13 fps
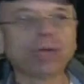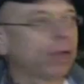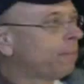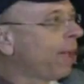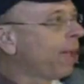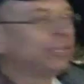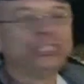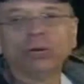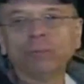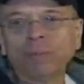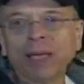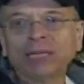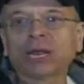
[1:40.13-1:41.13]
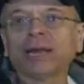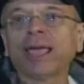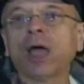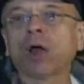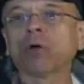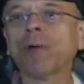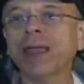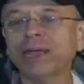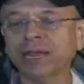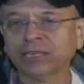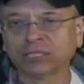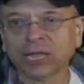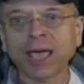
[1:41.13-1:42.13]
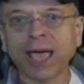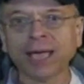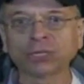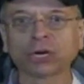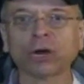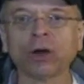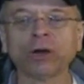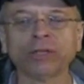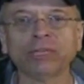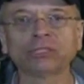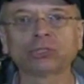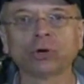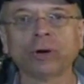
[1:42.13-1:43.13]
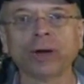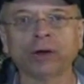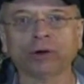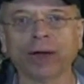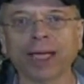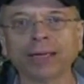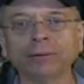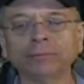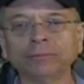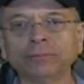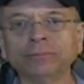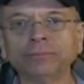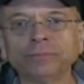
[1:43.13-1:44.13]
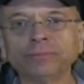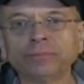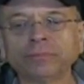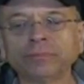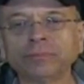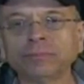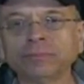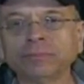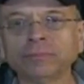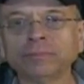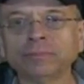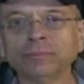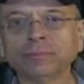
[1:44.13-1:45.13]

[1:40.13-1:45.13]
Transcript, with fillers: you can imagine, basically horrendous, has occurred in this tornado, Greg. Yeah, thanks,